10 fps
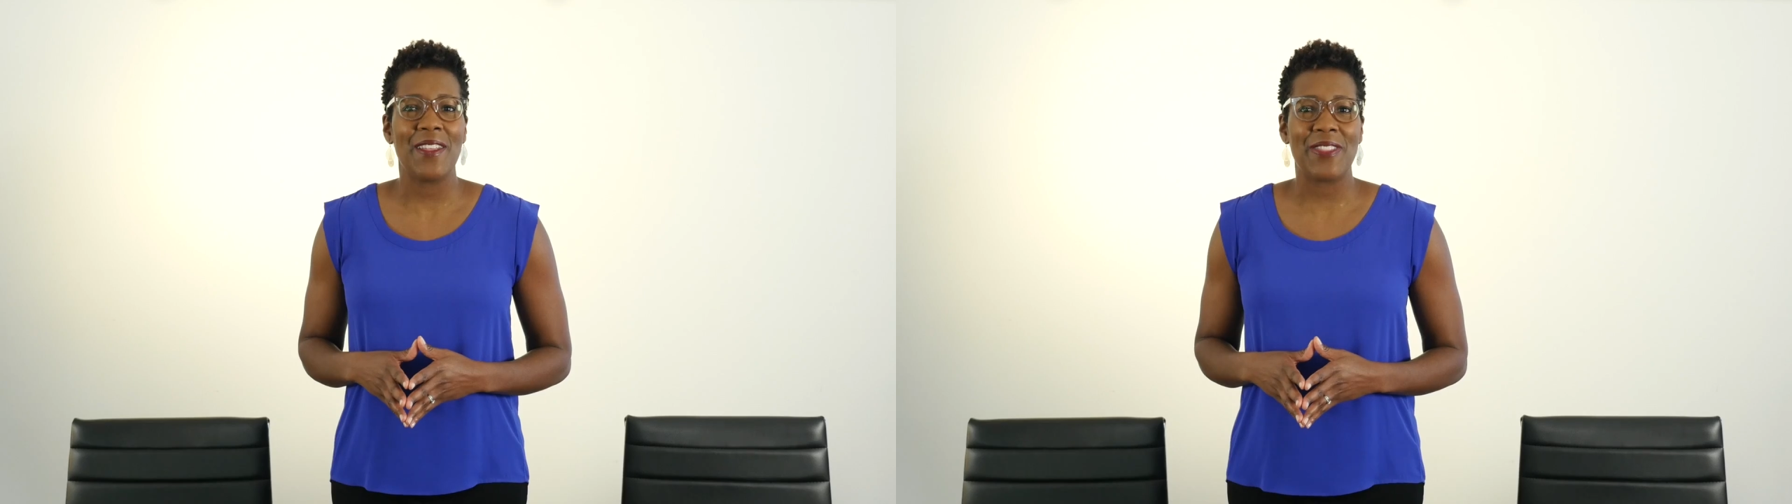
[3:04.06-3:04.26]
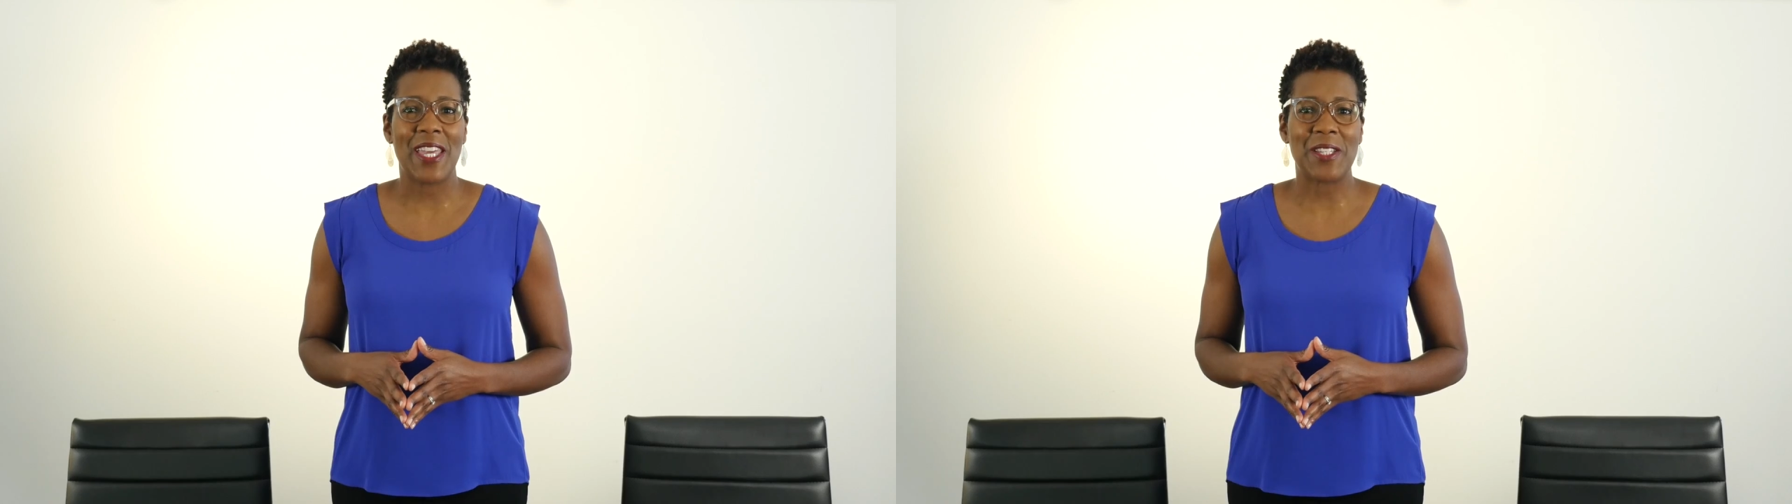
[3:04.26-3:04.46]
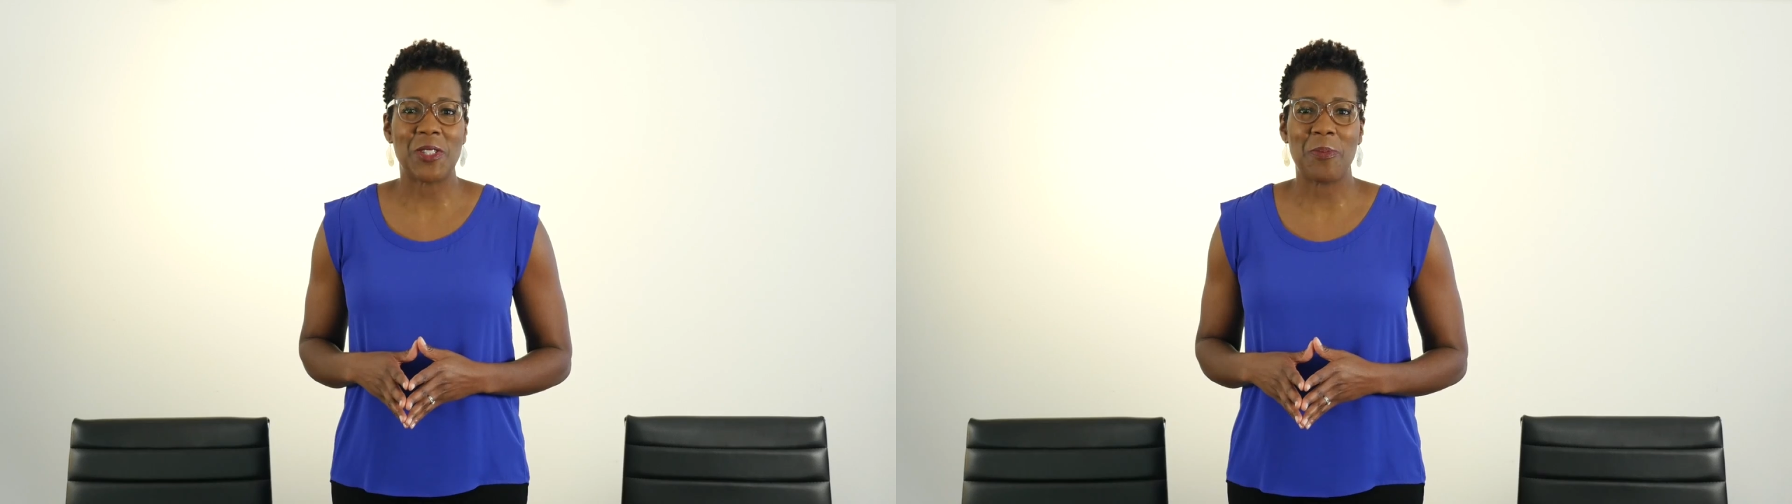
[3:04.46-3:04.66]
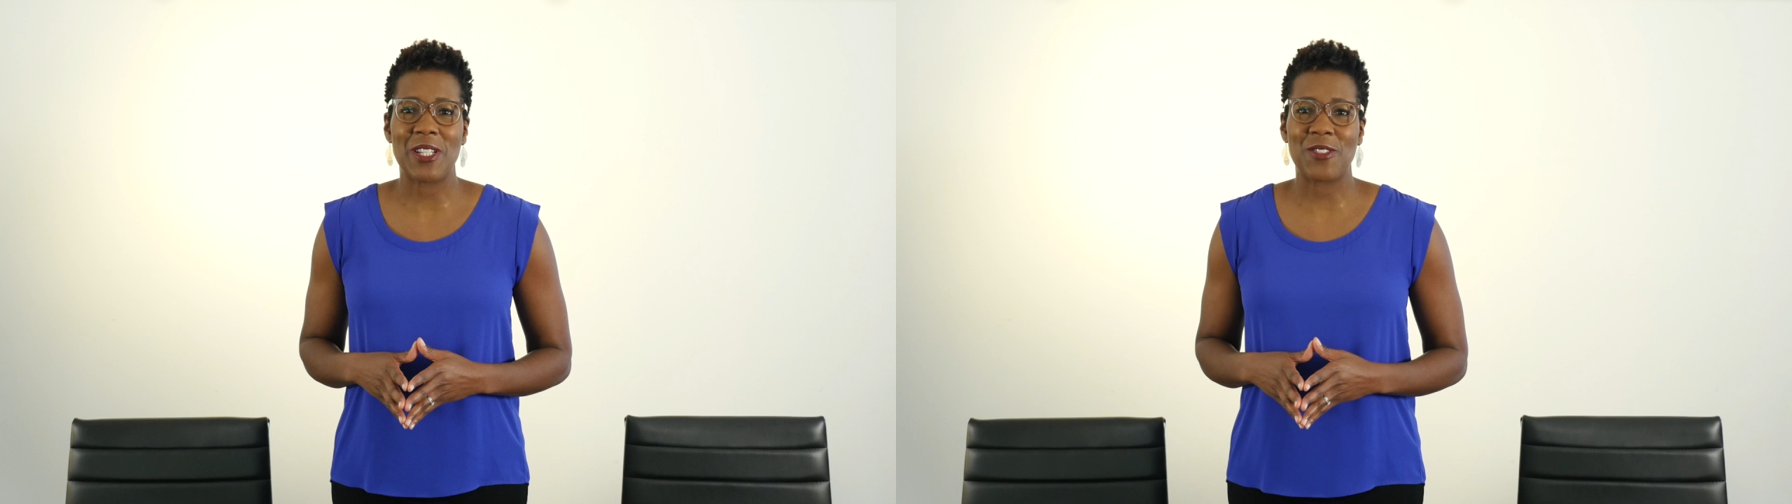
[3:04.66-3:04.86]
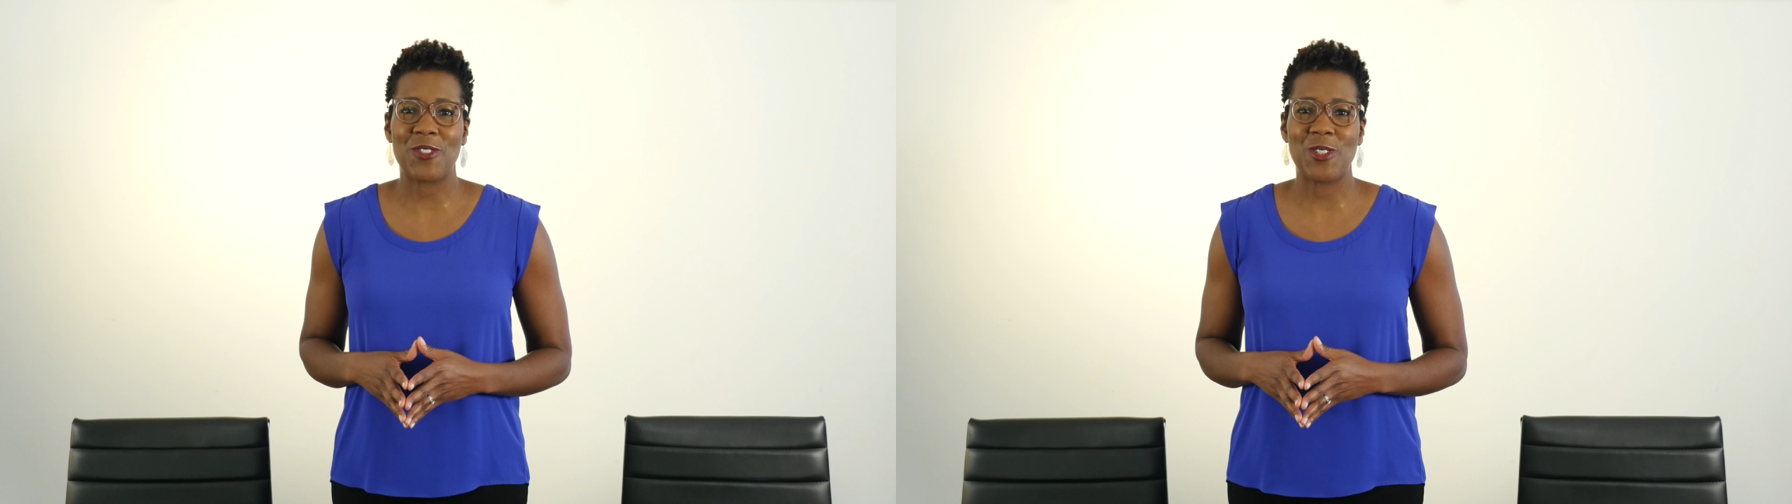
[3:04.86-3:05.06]
Thanks so
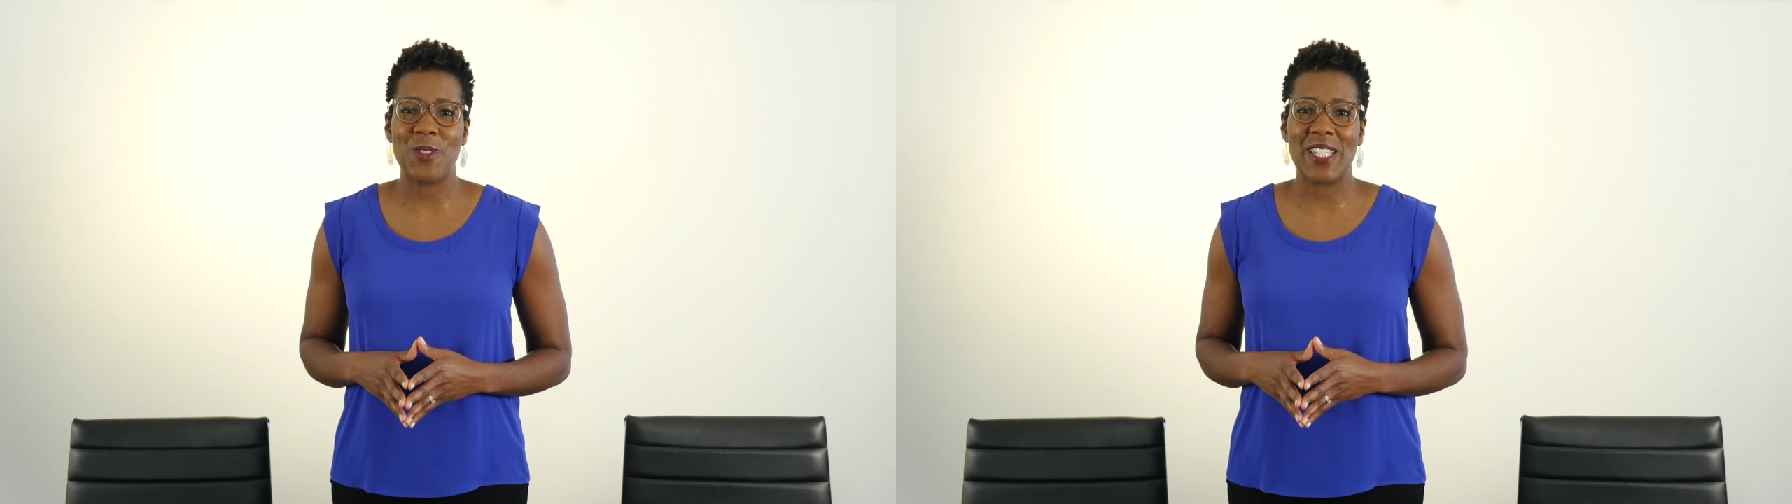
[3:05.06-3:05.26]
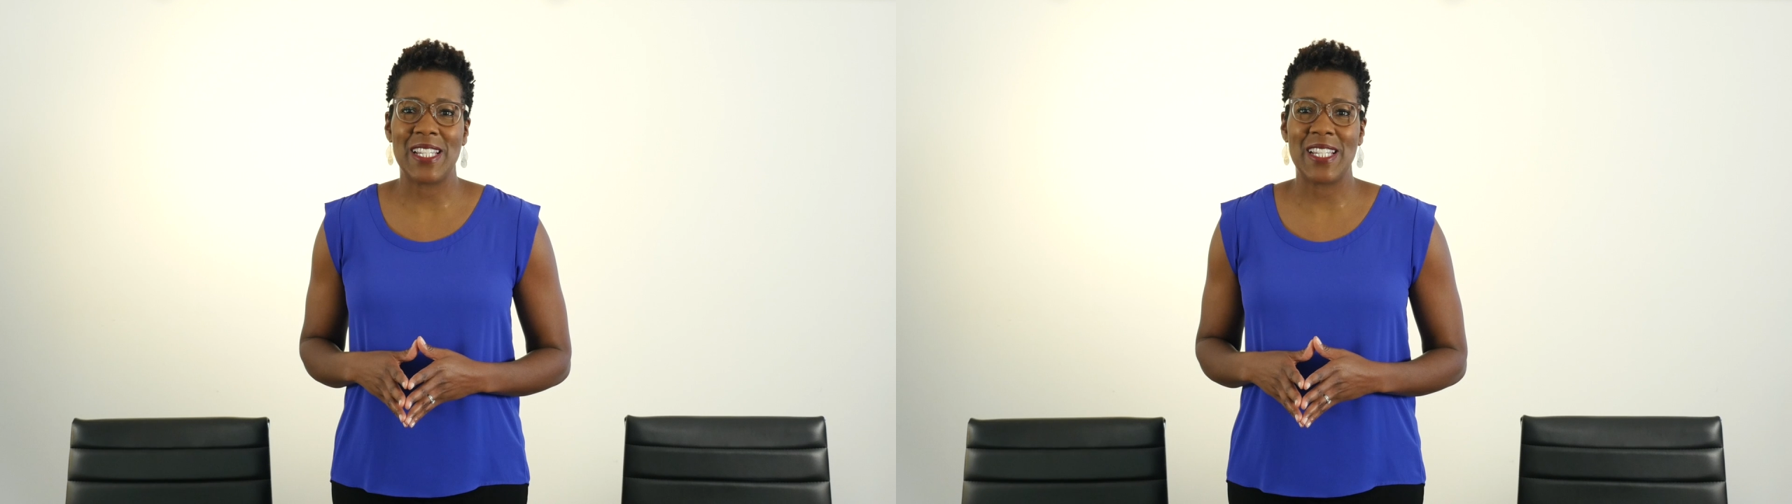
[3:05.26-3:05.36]
much for tuning